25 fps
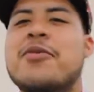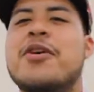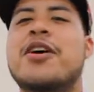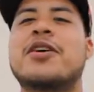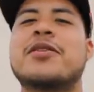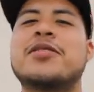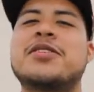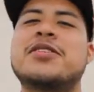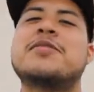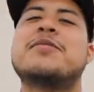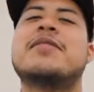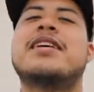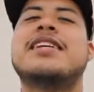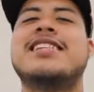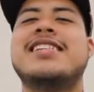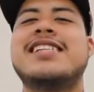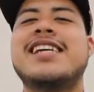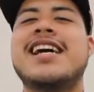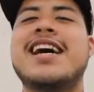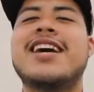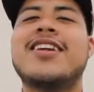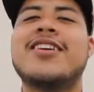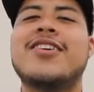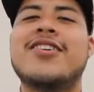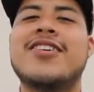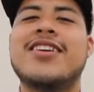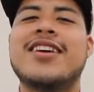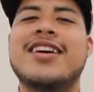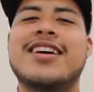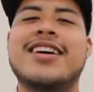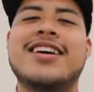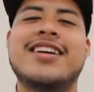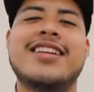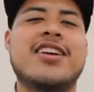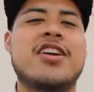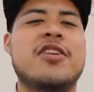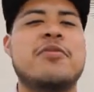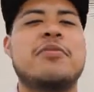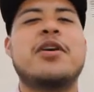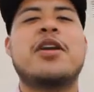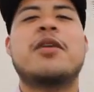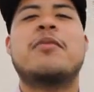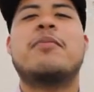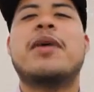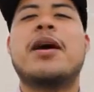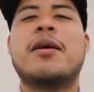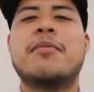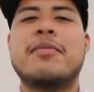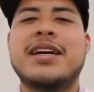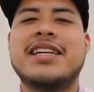Welcome to my channel. A little bit
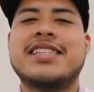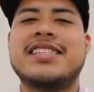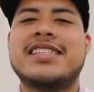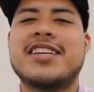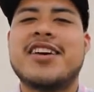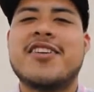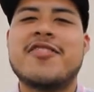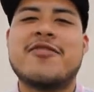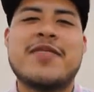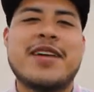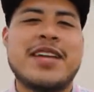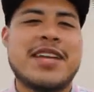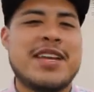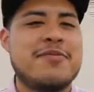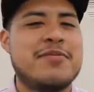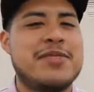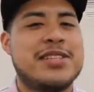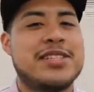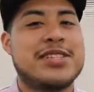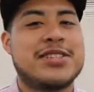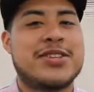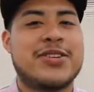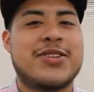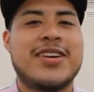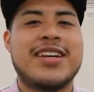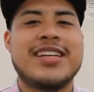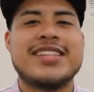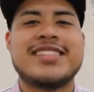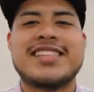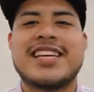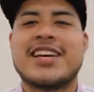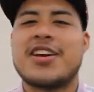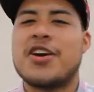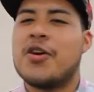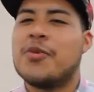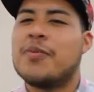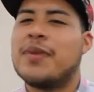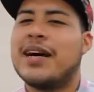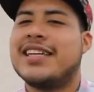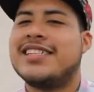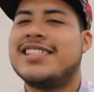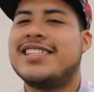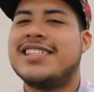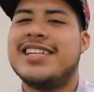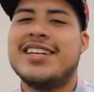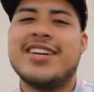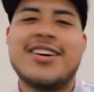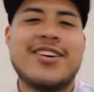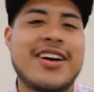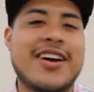about myself. My name is Chris. I go by
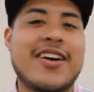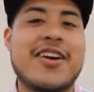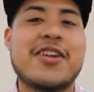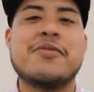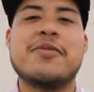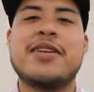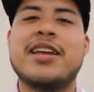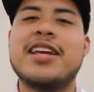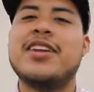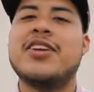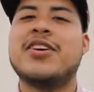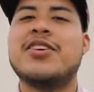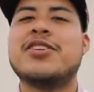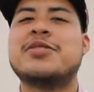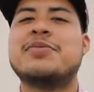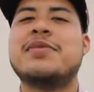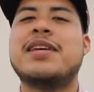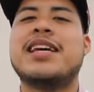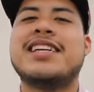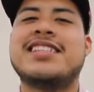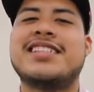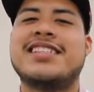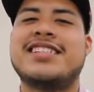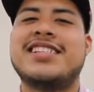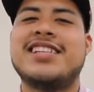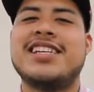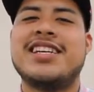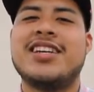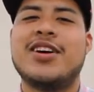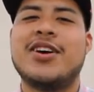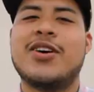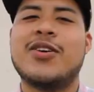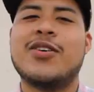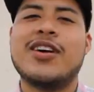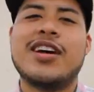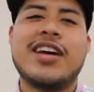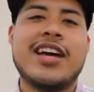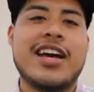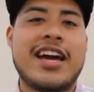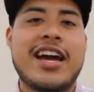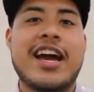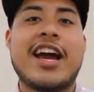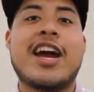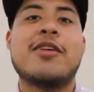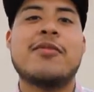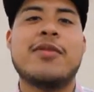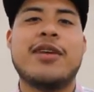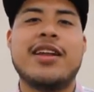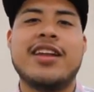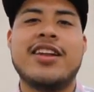Chino. Everybody knows me as Chino.
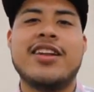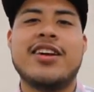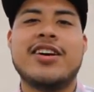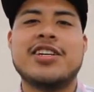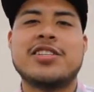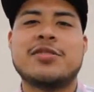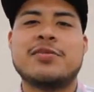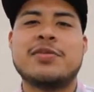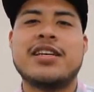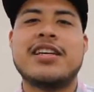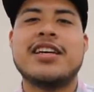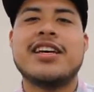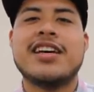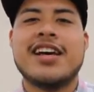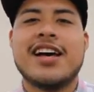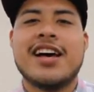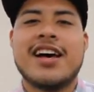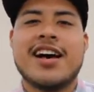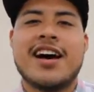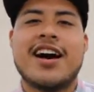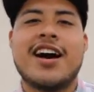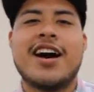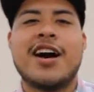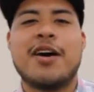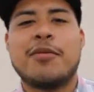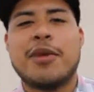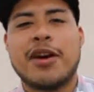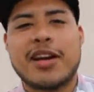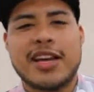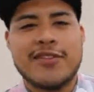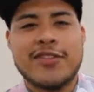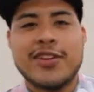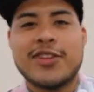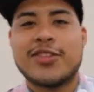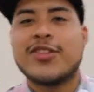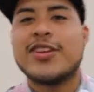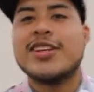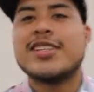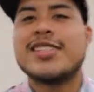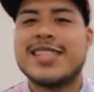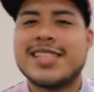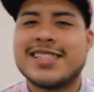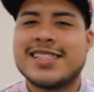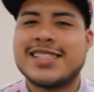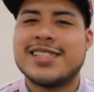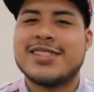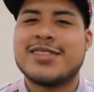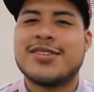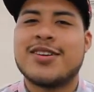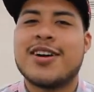Everybody knows me. I'll give you a
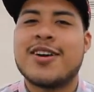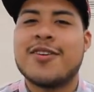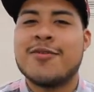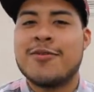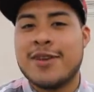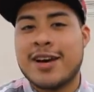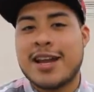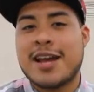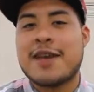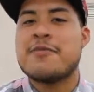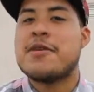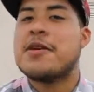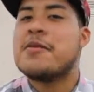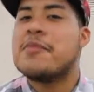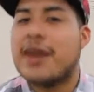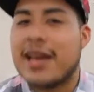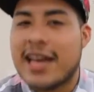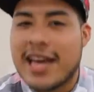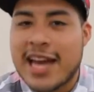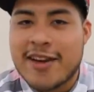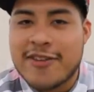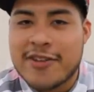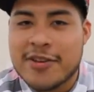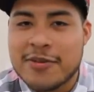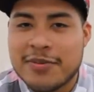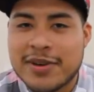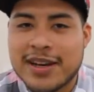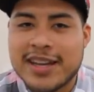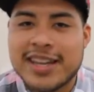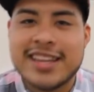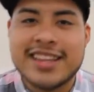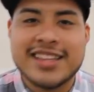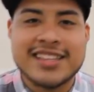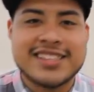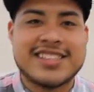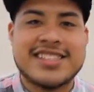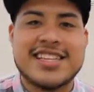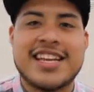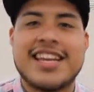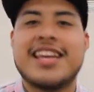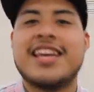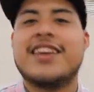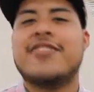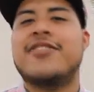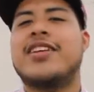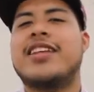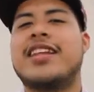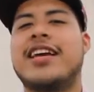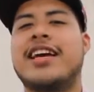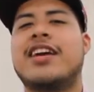360 tour of what I mean by everybody. The city
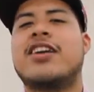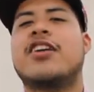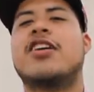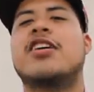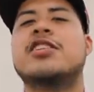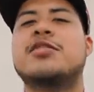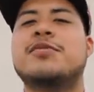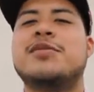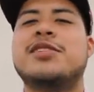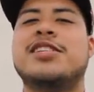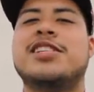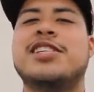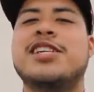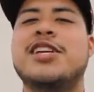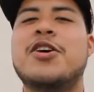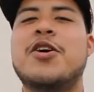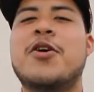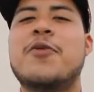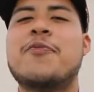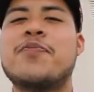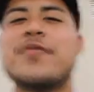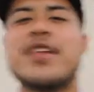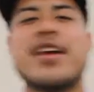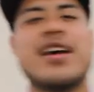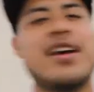of LA calls me Chino.